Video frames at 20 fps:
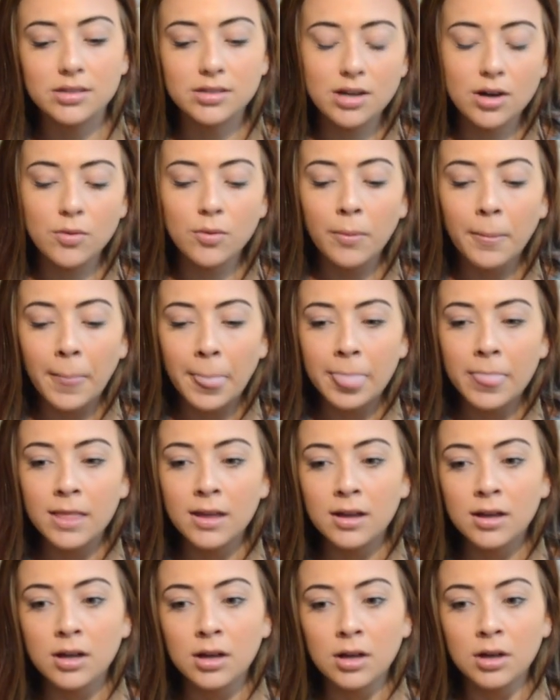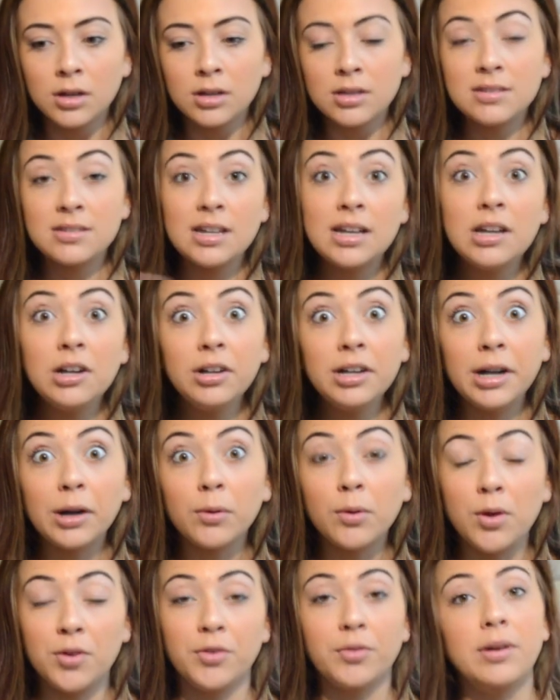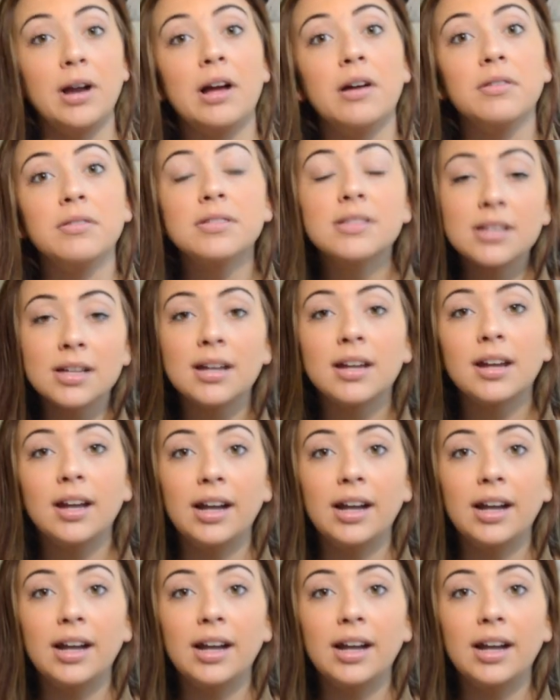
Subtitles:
So senior year rolls around